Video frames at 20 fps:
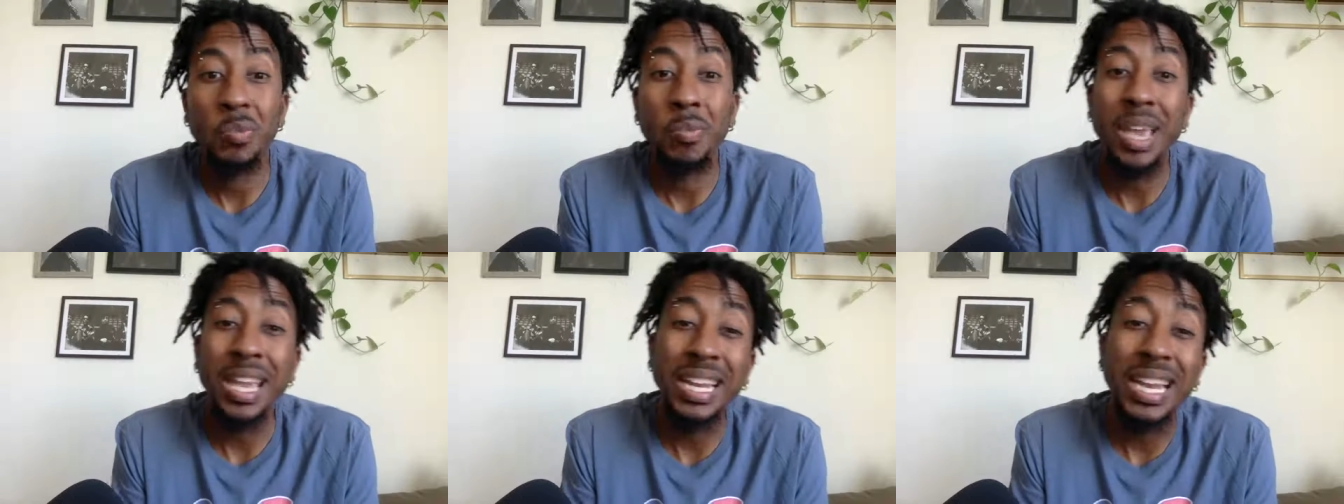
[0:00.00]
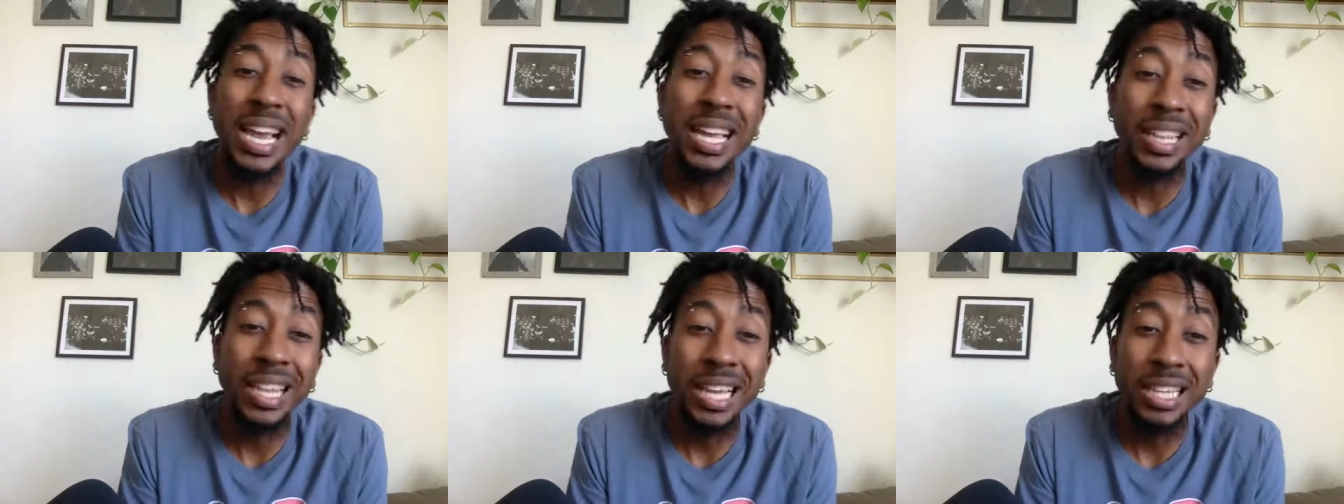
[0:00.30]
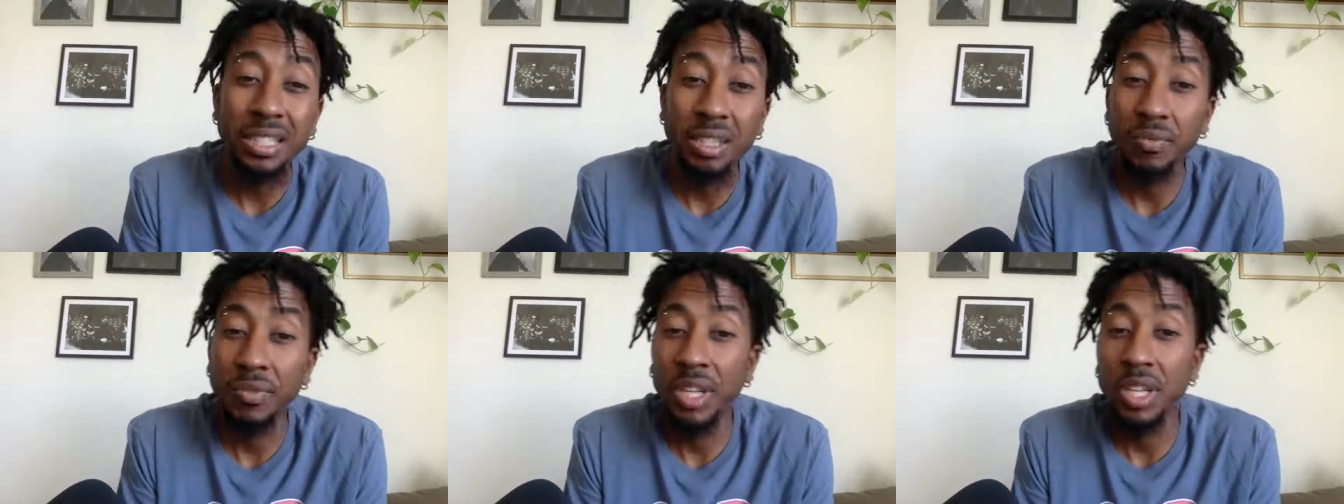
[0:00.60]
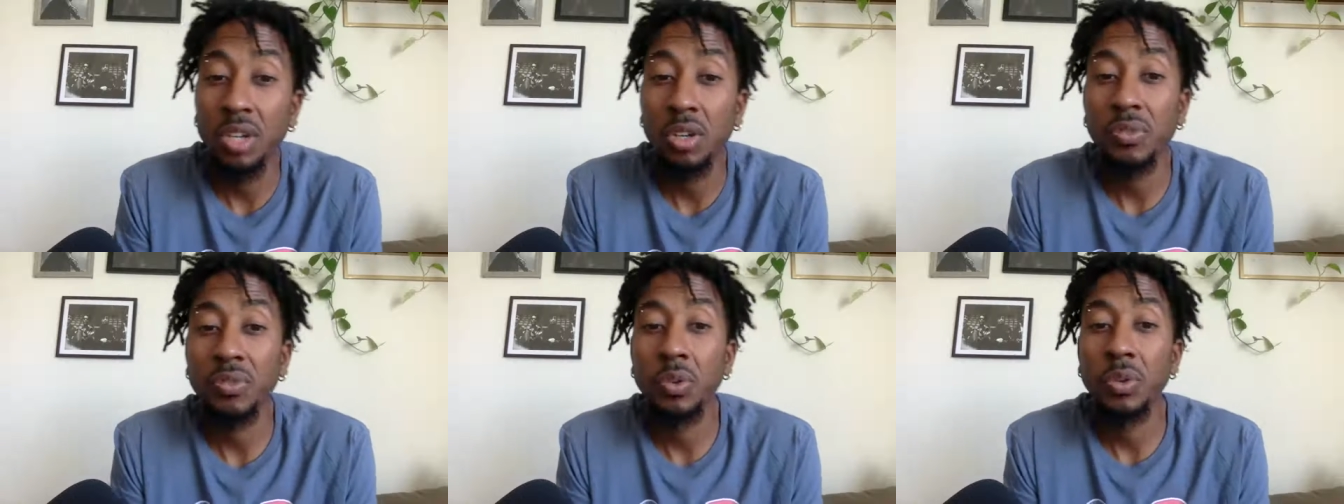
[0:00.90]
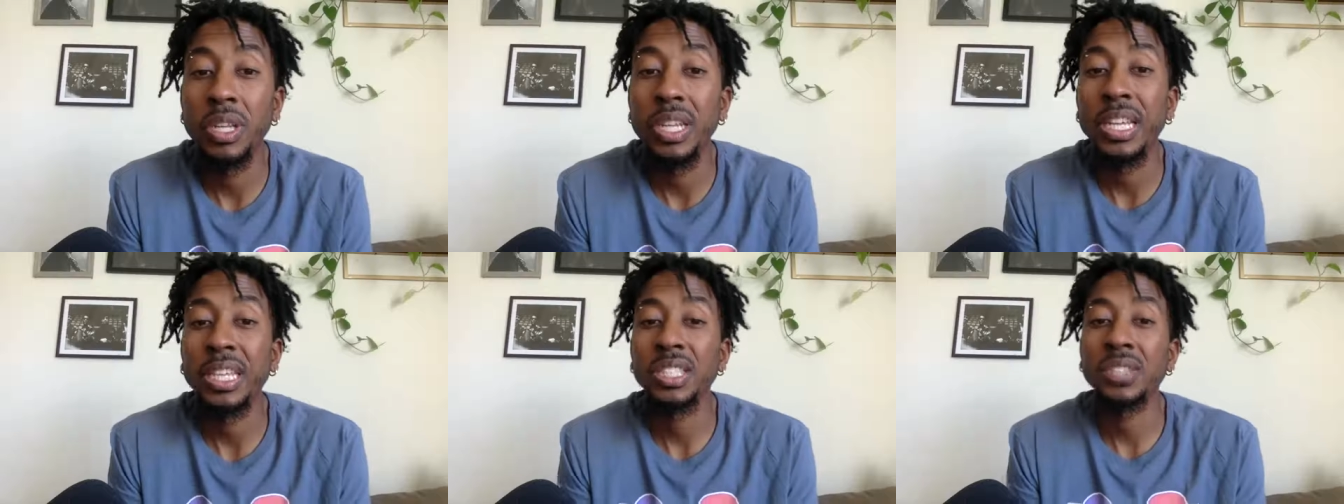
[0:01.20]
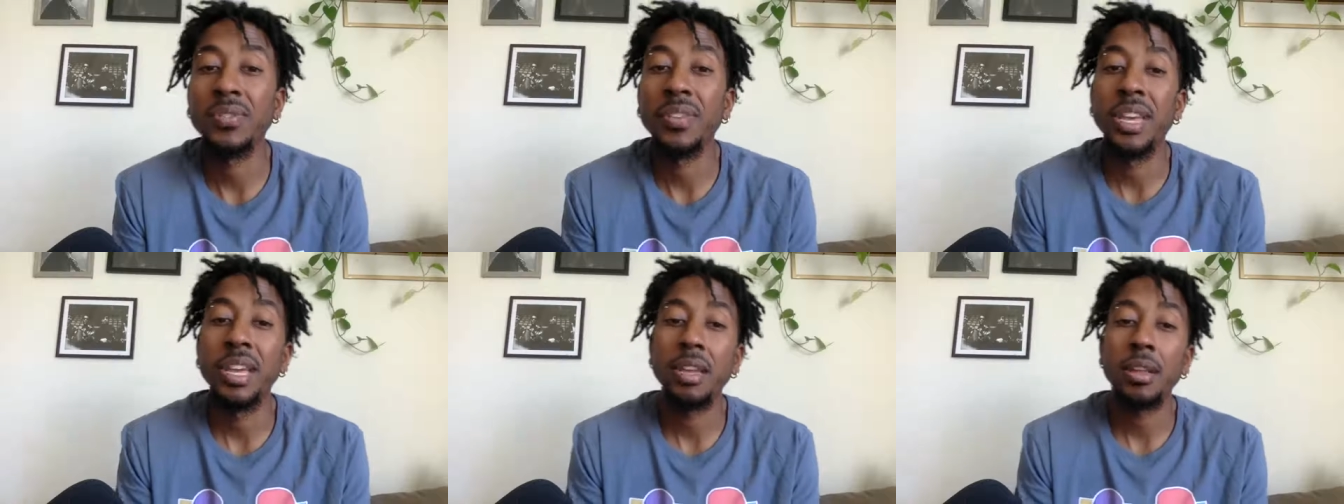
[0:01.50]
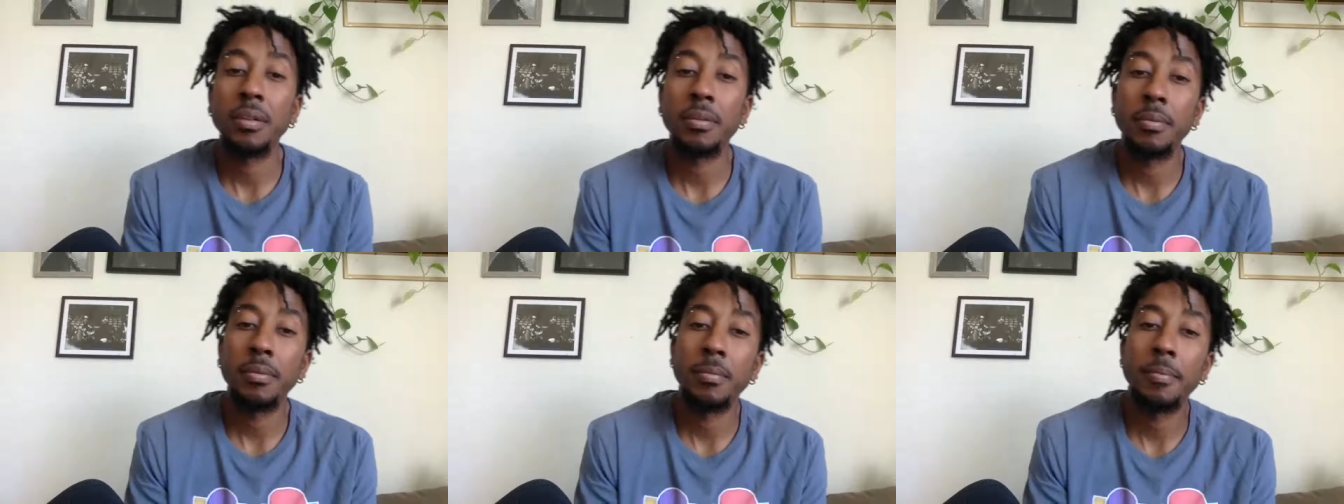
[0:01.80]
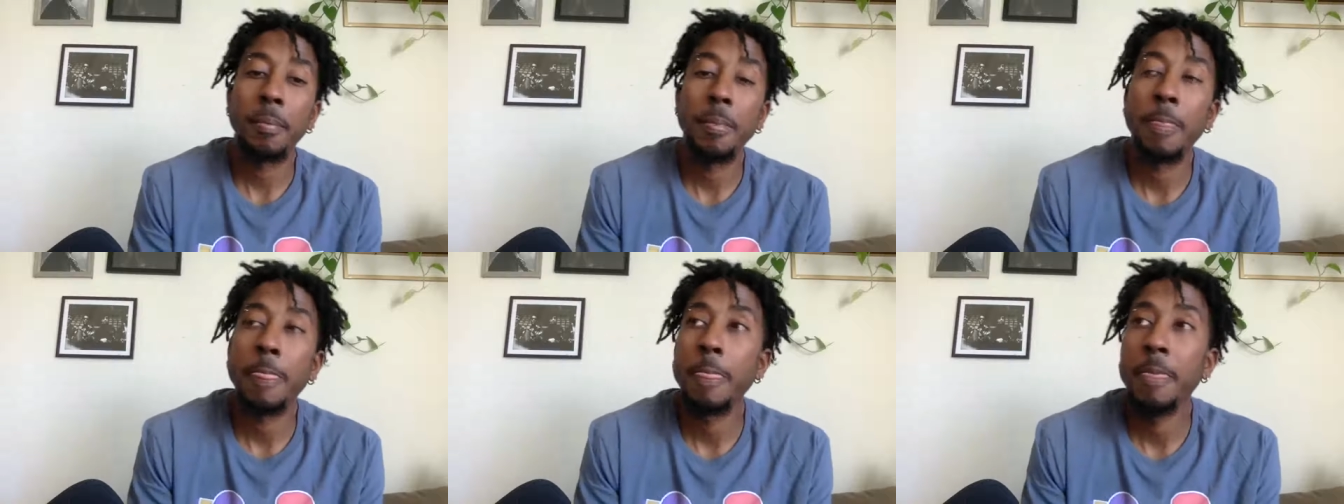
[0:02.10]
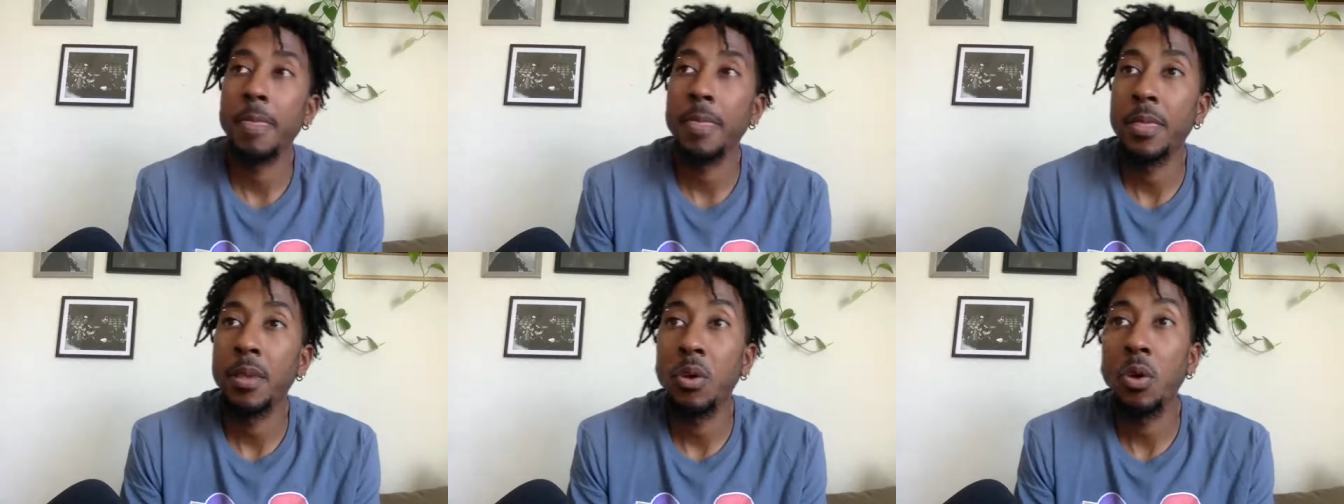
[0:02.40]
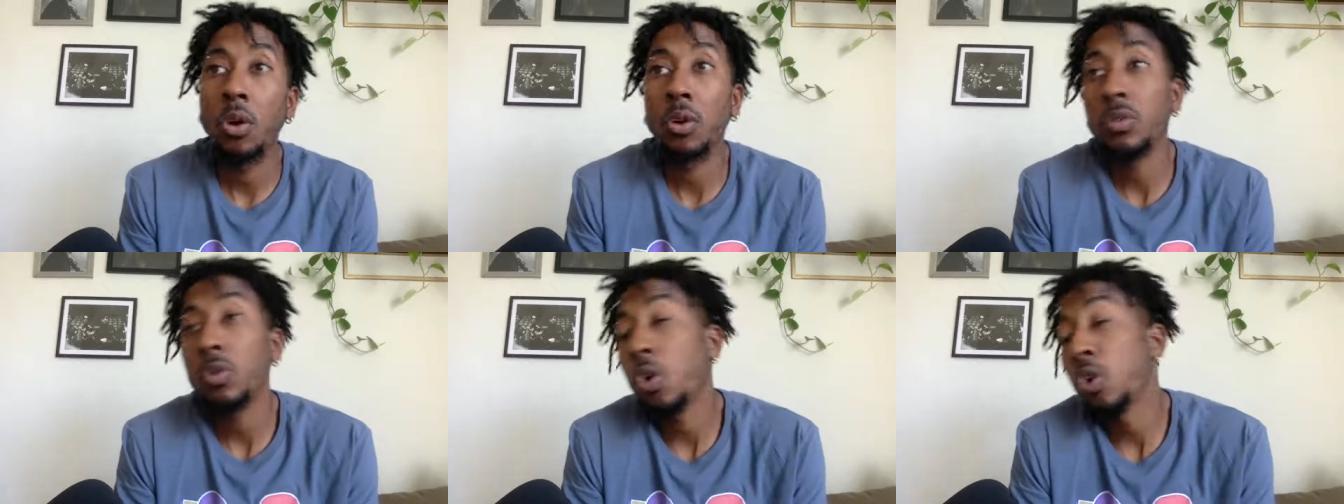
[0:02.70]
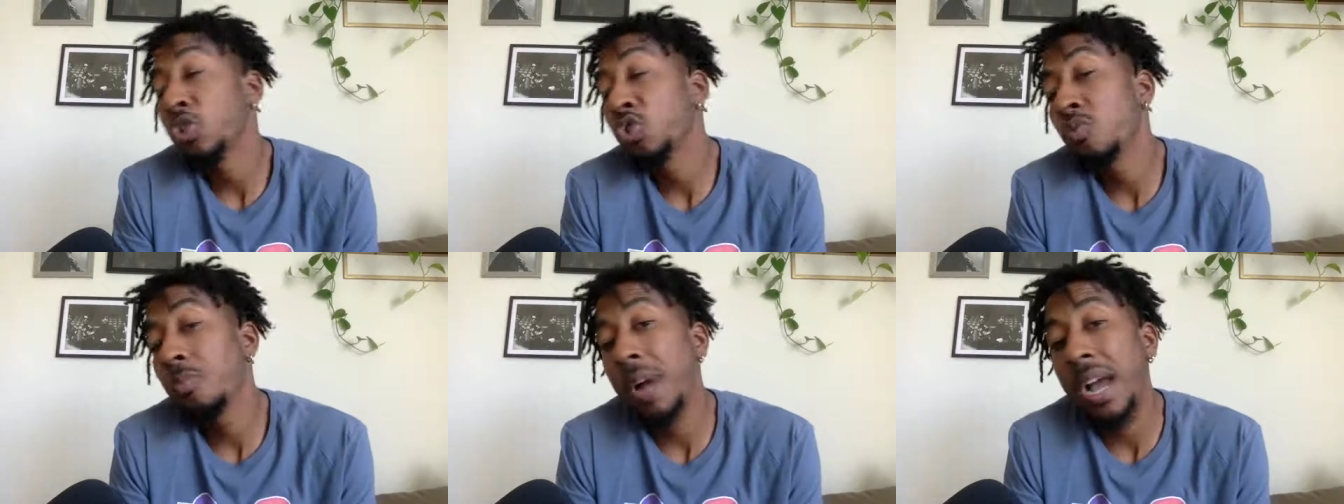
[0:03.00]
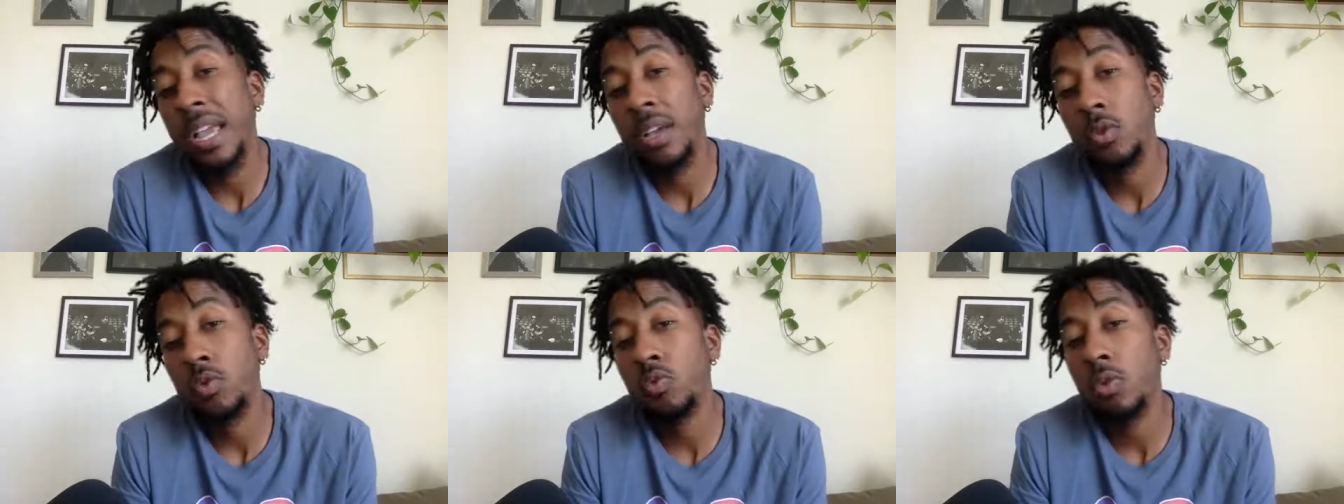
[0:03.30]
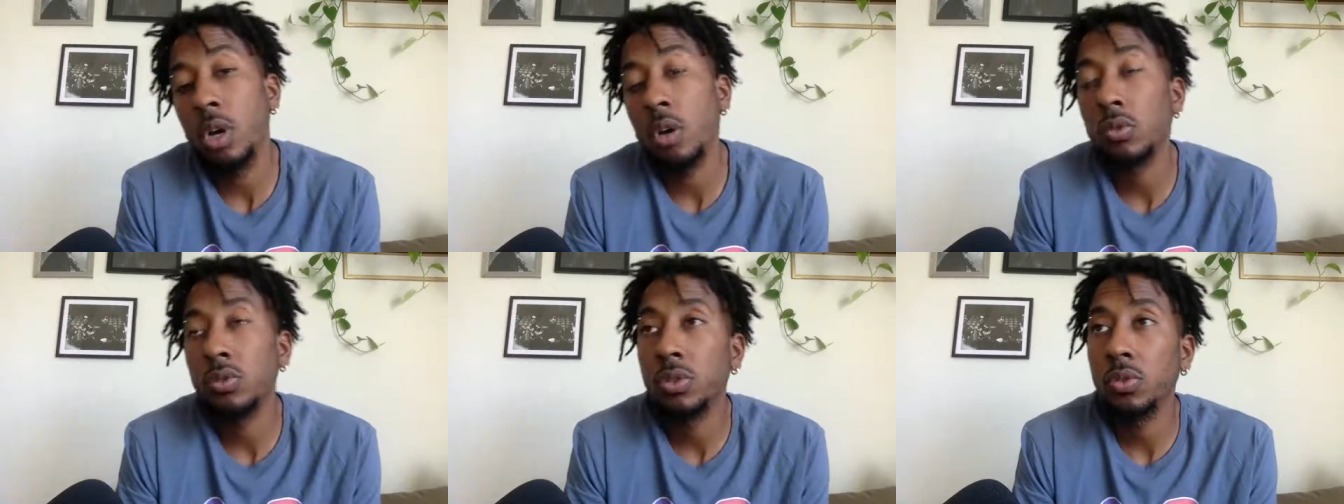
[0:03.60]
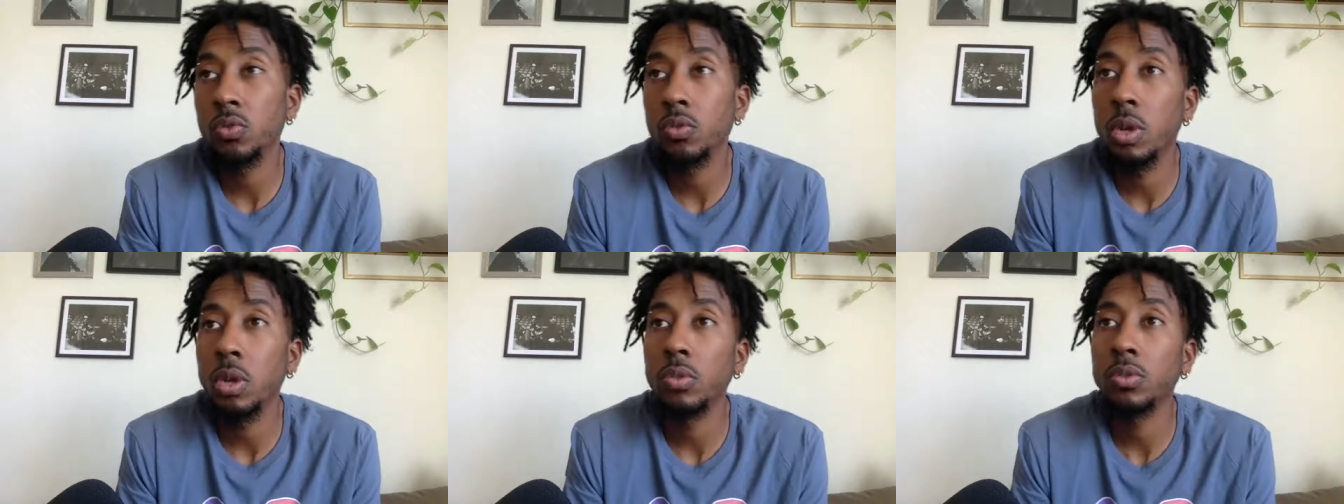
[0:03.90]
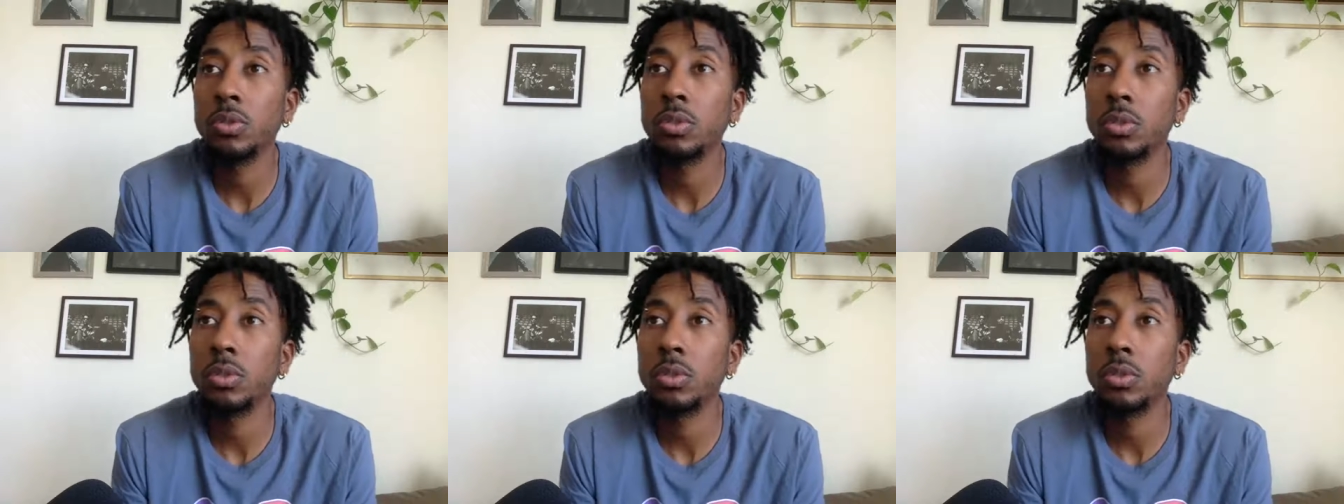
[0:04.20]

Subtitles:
may not like the video if you're a Knicks fan, or you might, who knows, who knows.